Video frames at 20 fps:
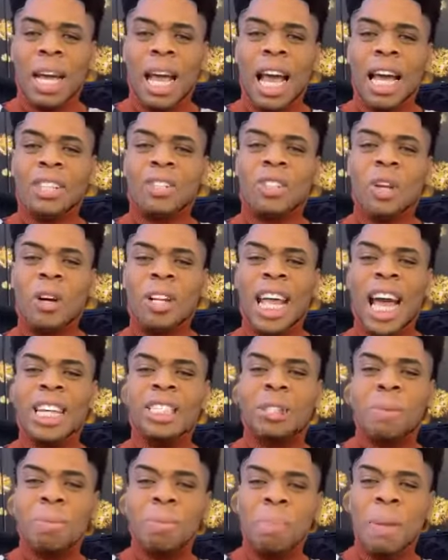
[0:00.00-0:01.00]
And so
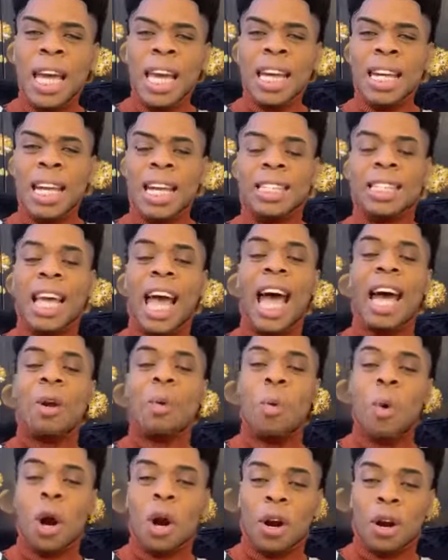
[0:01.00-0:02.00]
that's meekness at
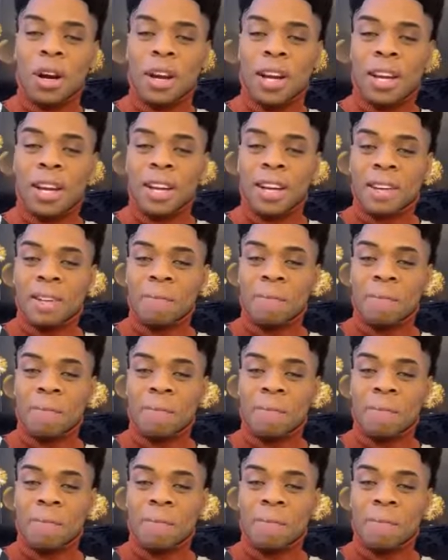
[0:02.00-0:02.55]
work.